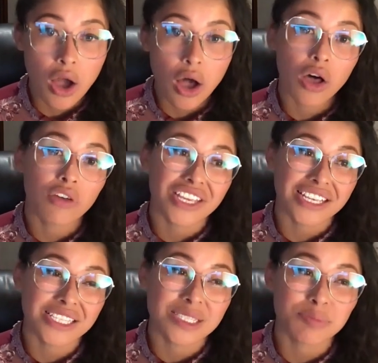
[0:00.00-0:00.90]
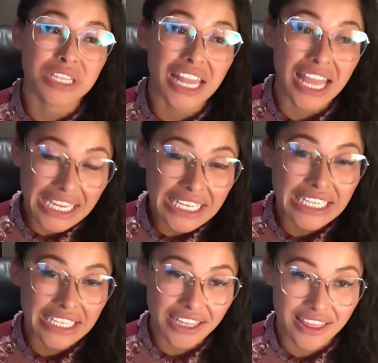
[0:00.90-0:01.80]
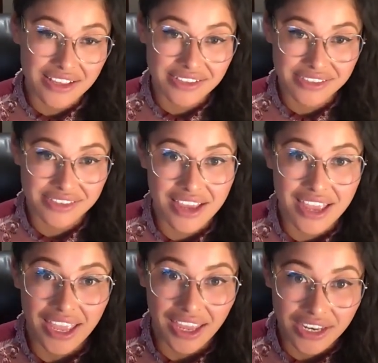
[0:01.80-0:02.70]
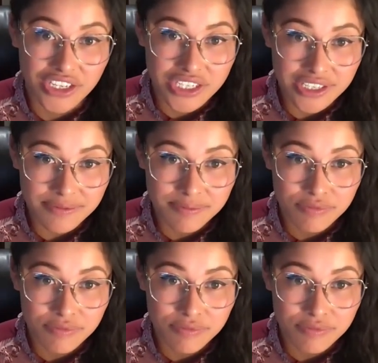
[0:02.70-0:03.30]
of explaining this energy